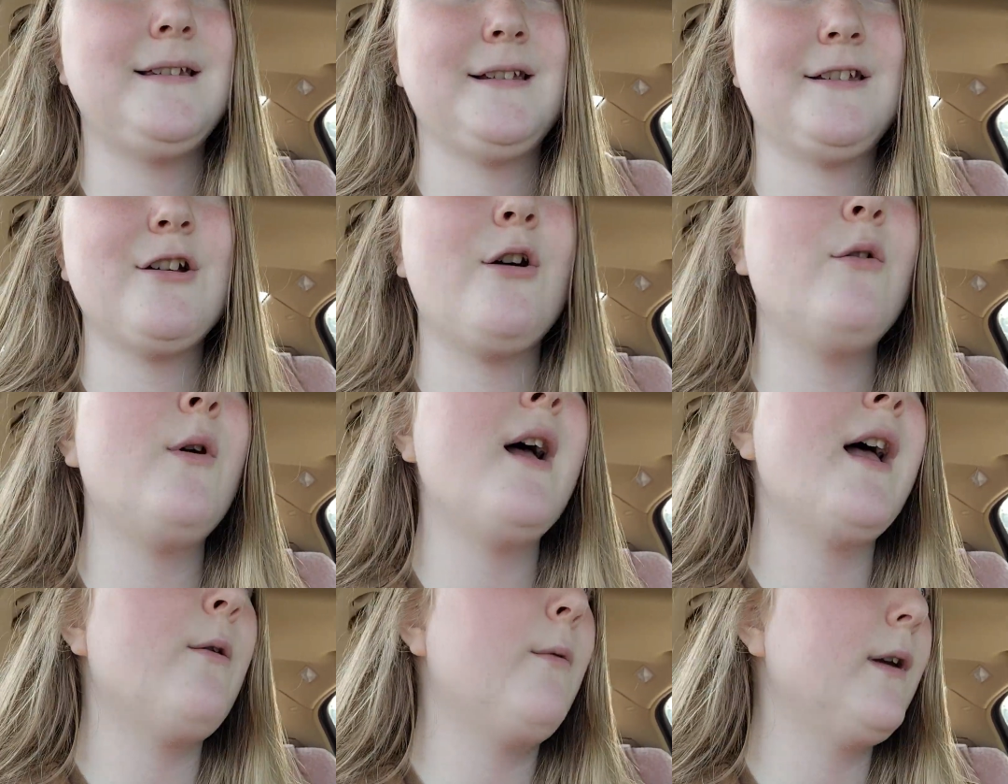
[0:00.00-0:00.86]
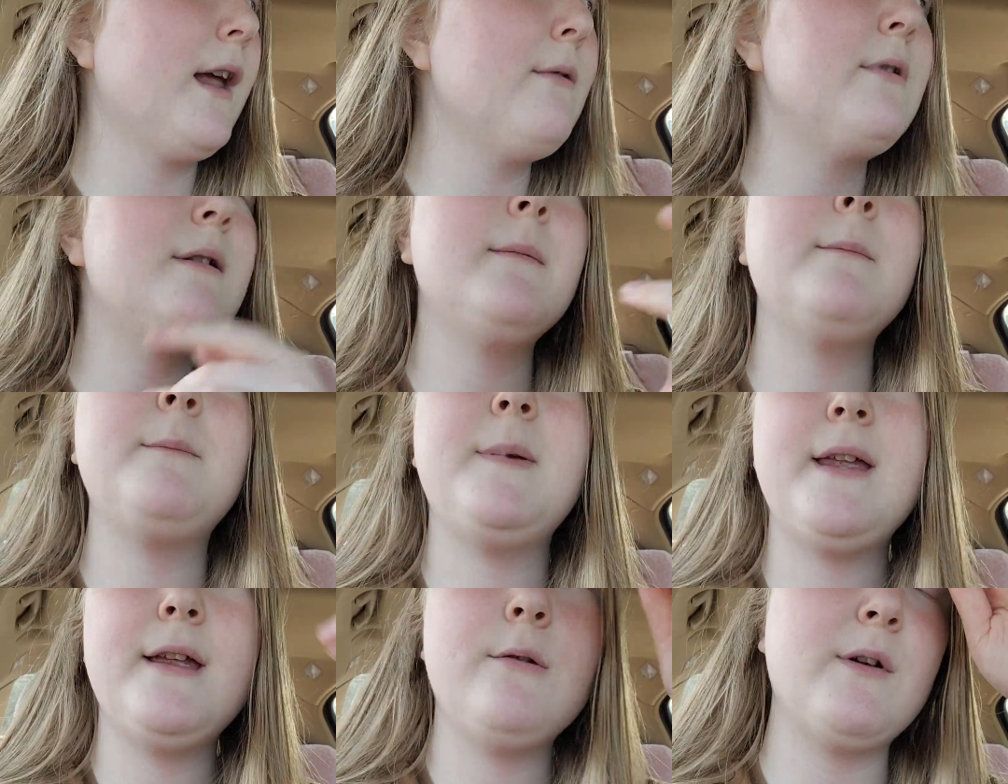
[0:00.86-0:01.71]
So when I would
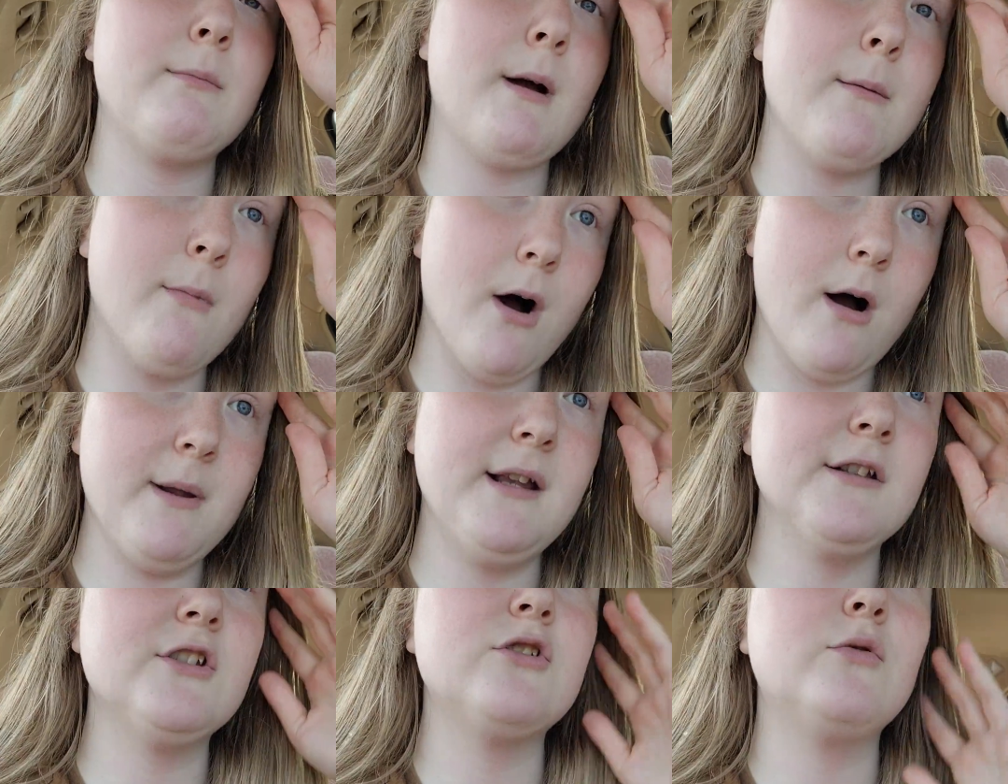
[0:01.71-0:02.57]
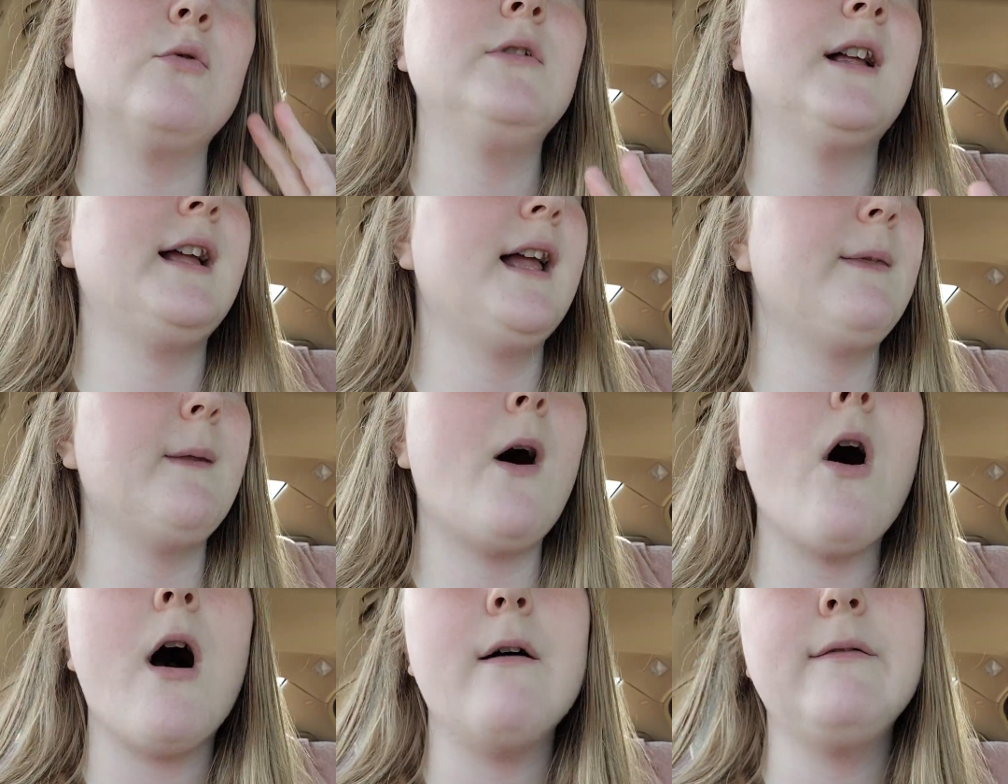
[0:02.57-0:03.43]
be with my mom in school, like in the
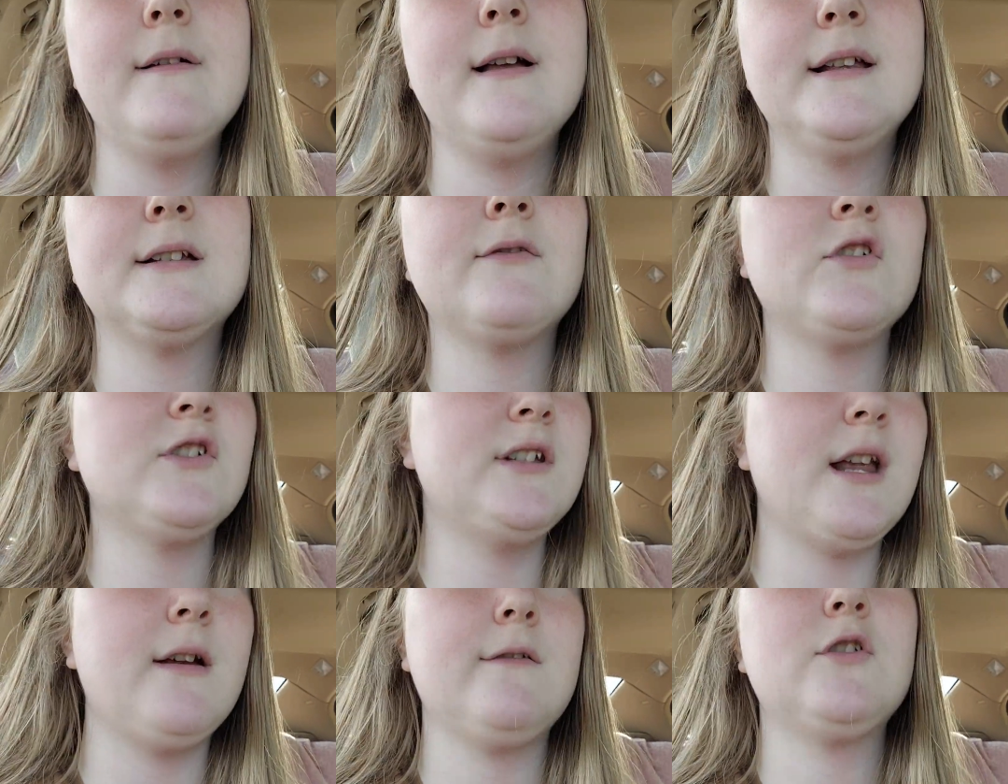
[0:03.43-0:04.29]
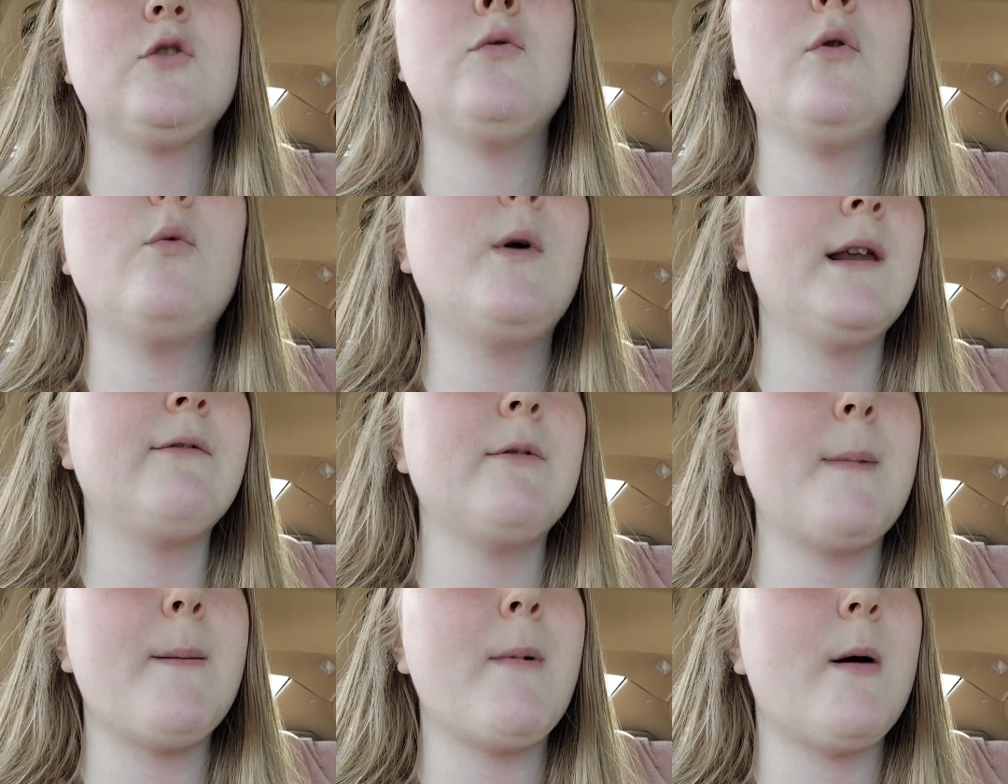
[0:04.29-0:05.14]
office, first day of school,
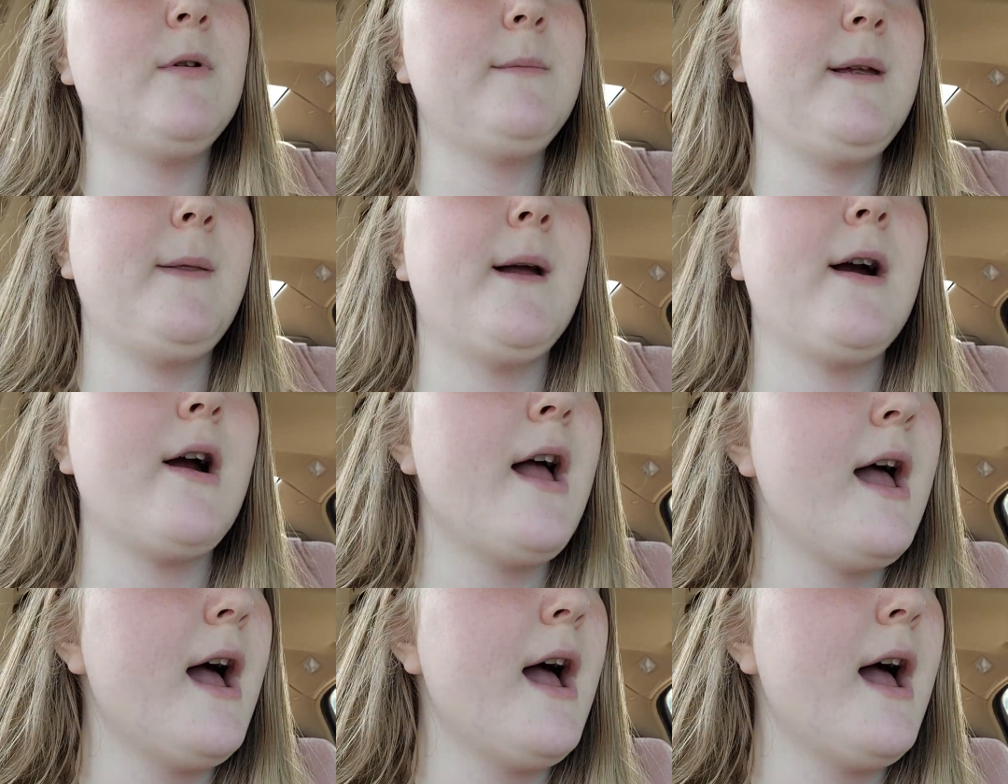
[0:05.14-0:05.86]
whenever my mom would be there,